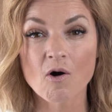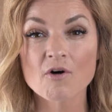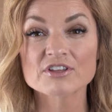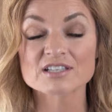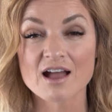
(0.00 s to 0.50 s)

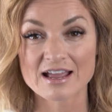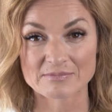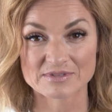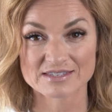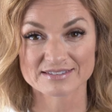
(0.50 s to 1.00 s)
all the
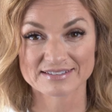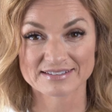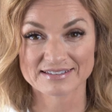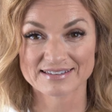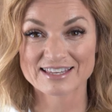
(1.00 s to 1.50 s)
times
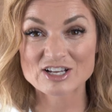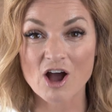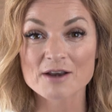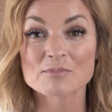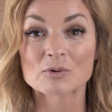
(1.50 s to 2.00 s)
that
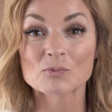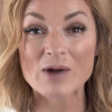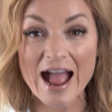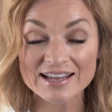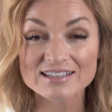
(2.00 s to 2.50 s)
God
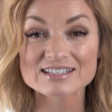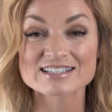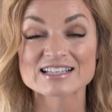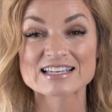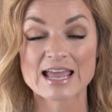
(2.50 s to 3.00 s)

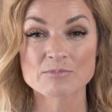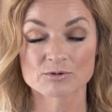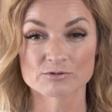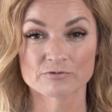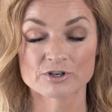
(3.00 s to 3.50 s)
miraculously came
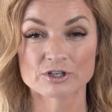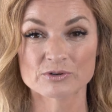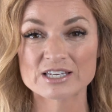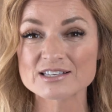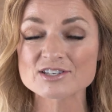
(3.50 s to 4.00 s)
through for you.
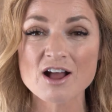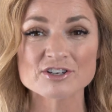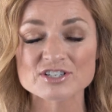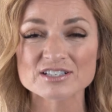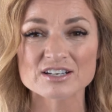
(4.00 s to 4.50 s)
He's
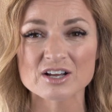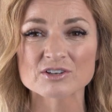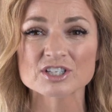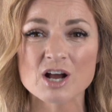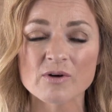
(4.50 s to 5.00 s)
not just going to
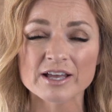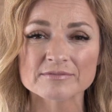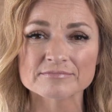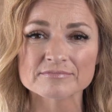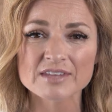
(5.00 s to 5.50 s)
go, you know
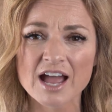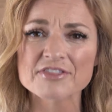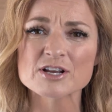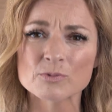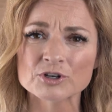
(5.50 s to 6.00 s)
what? I
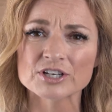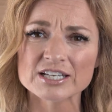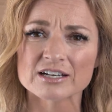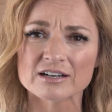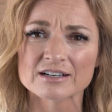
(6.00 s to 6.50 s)
think we're
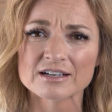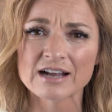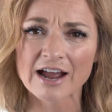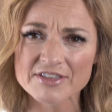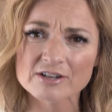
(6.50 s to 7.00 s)
good here.
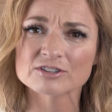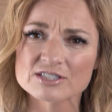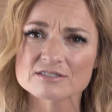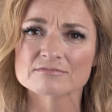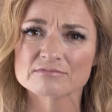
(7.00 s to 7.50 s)
I think I'll
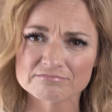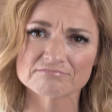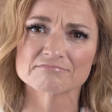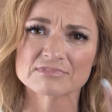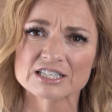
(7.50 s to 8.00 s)
just
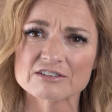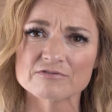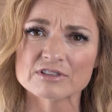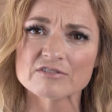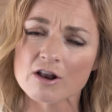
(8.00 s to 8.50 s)

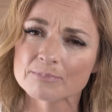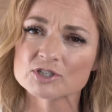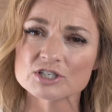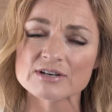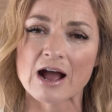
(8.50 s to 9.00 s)
leave it up
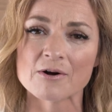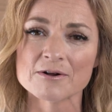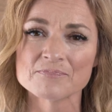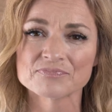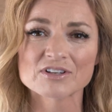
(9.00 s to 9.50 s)
to you now.
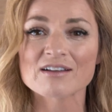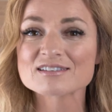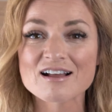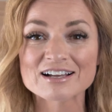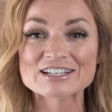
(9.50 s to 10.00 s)

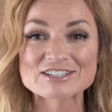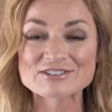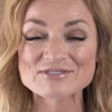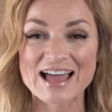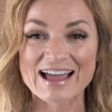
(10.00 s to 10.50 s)
God's not going
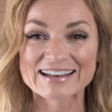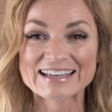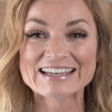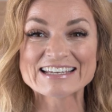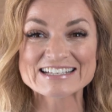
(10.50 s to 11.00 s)
to do that.
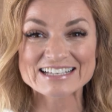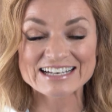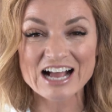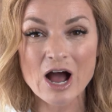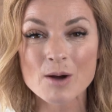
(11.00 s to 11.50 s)
He's going
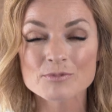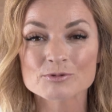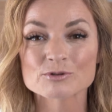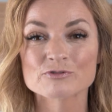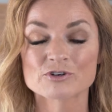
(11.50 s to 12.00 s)
to come
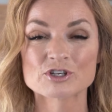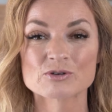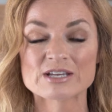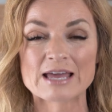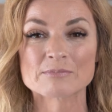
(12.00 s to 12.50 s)
through for
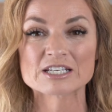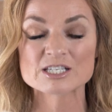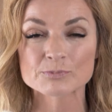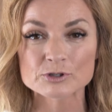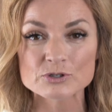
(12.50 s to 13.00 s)
you again, but
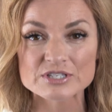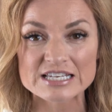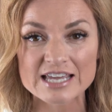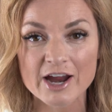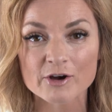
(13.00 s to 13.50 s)
he's
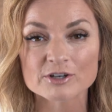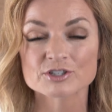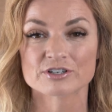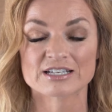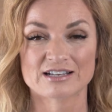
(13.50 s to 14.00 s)
producing
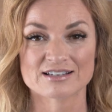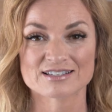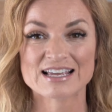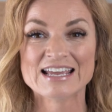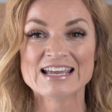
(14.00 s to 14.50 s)
character in
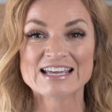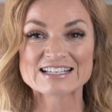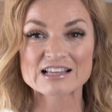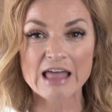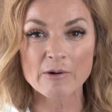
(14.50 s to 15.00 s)
us.
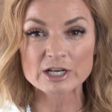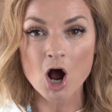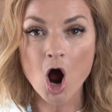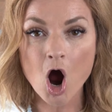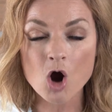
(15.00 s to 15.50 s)
He's allowing
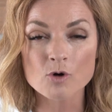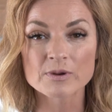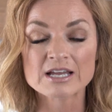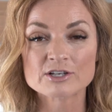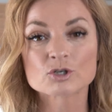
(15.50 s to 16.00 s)

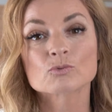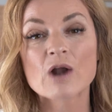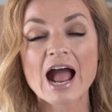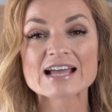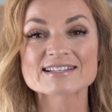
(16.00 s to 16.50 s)
hope to
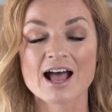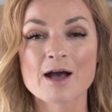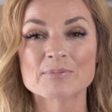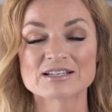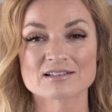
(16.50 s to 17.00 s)
rise
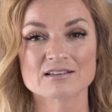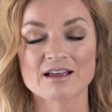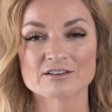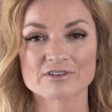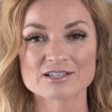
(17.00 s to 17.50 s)
up
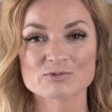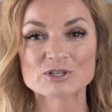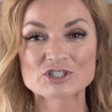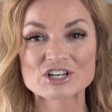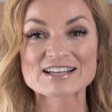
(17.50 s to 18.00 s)
inside of us.
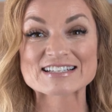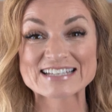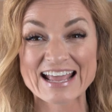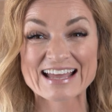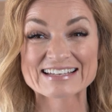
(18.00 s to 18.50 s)
We just
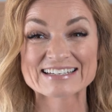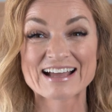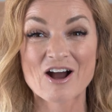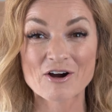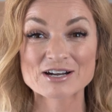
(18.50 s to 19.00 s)
can't
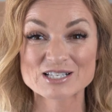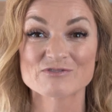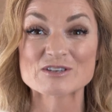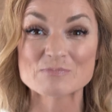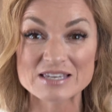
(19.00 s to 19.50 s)

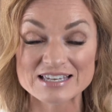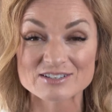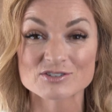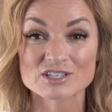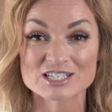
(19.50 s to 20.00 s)

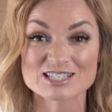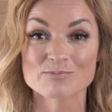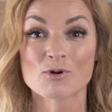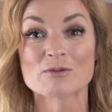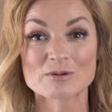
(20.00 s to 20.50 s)
RSVP to the
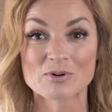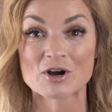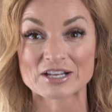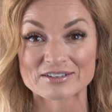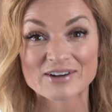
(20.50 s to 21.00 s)
disappointment
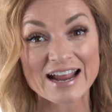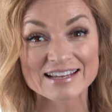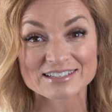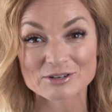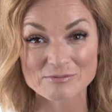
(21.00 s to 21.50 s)
party,
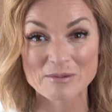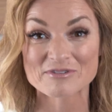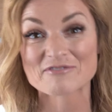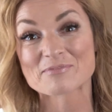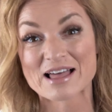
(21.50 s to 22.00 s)
right? You remember
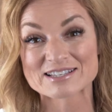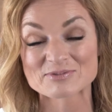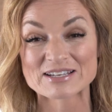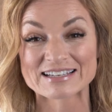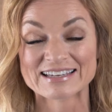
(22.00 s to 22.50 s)
that from last
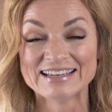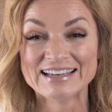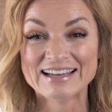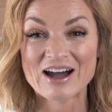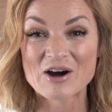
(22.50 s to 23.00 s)
week.
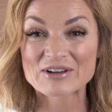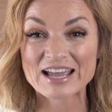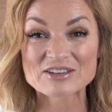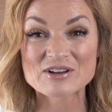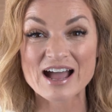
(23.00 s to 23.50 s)

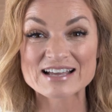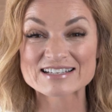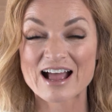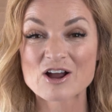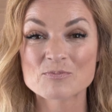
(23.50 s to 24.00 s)
Okay, you guys,
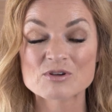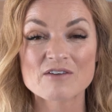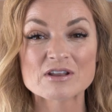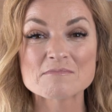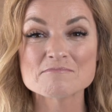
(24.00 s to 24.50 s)
I hope you
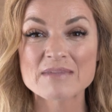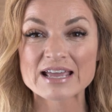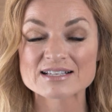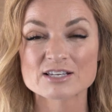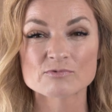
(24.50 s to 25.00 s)
have an
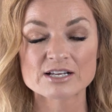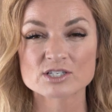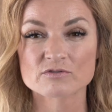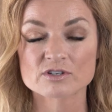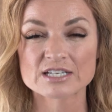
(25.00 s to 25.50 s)
amazing
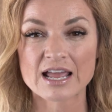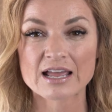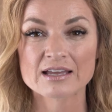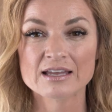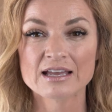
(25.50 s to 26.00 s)
rest of your
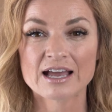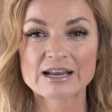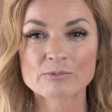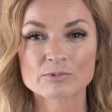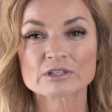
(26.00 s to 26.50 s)
day. And
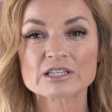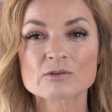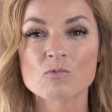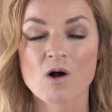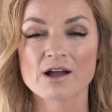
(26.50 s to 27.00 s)
I really
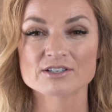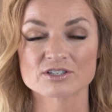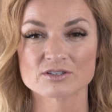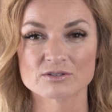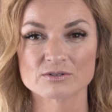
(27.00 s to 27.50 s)
want
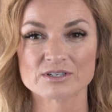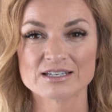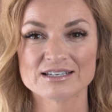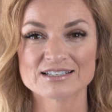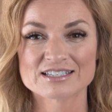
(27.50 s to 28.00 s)
you
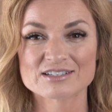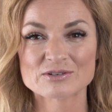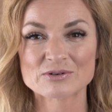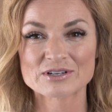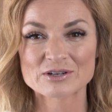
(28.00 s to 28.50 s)

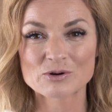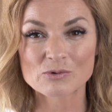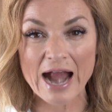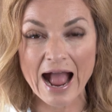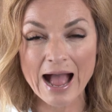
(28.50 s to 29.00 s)
to
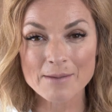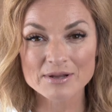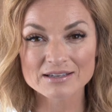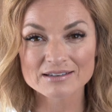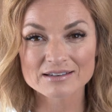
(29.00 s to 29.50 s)

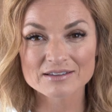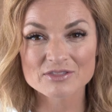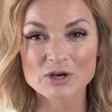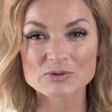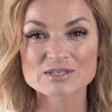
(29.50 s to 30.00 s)
grab
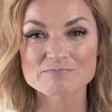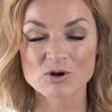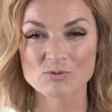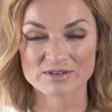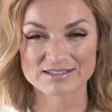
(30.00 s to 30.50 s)
those
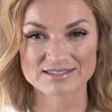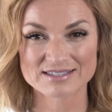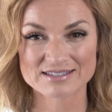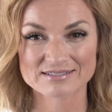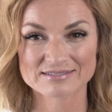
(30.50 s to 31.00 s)

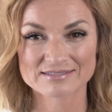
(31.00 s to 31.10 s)
moments